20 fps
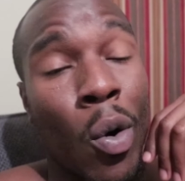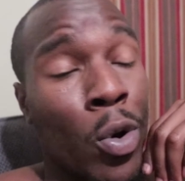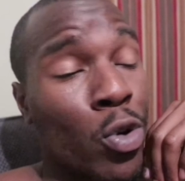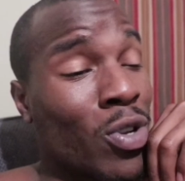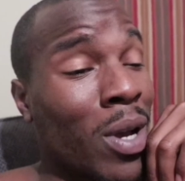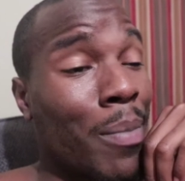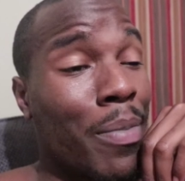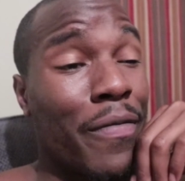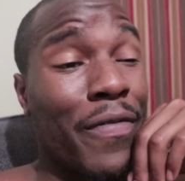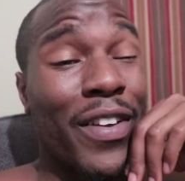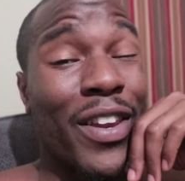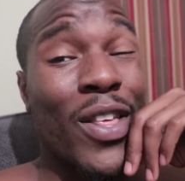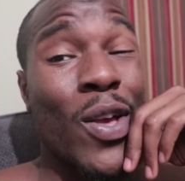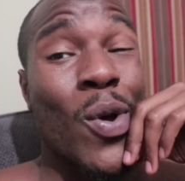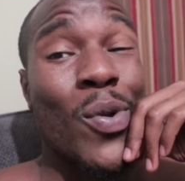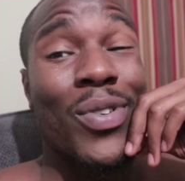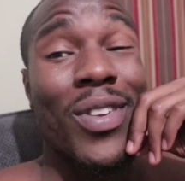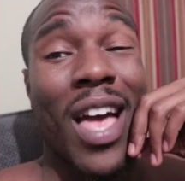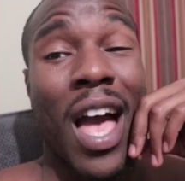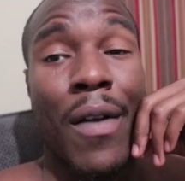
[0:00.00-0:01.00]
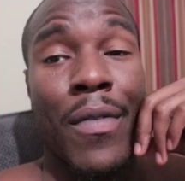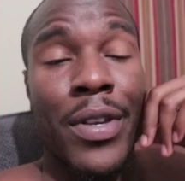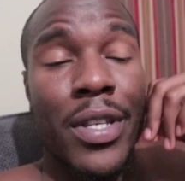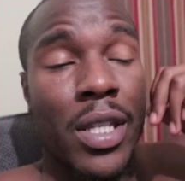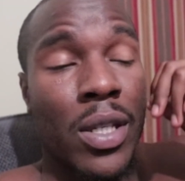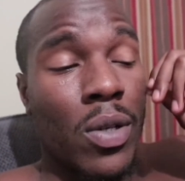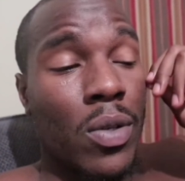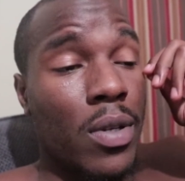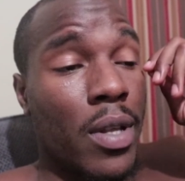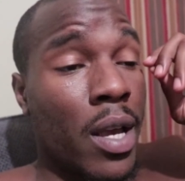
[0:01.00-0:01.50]
We're dropping videos every
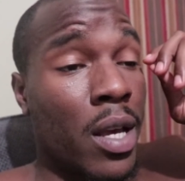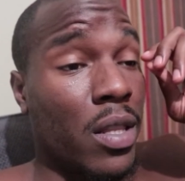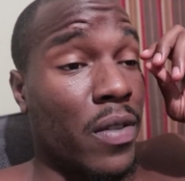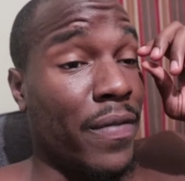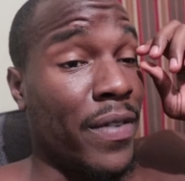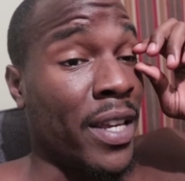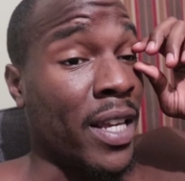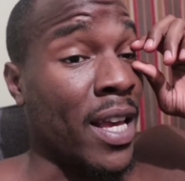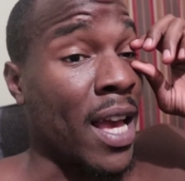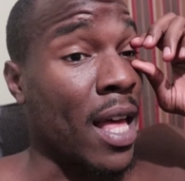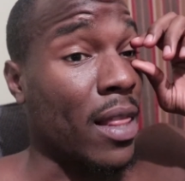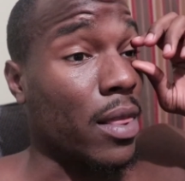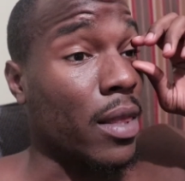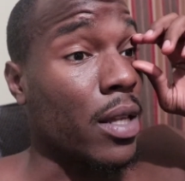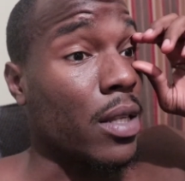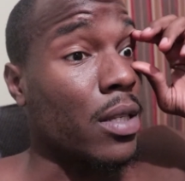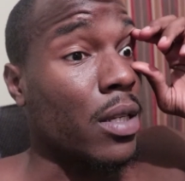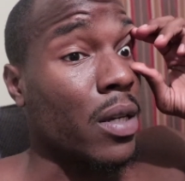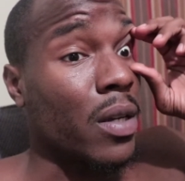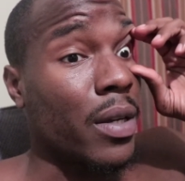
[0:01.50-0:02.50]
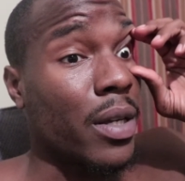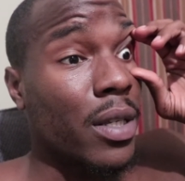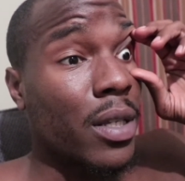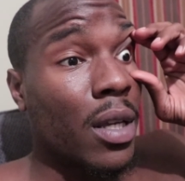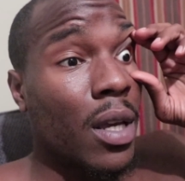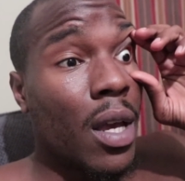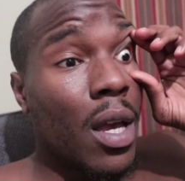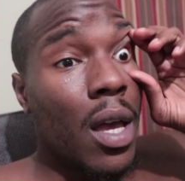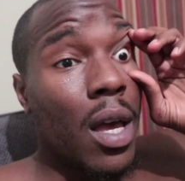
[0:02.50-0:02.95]
single day on the Vegan Athlete Series.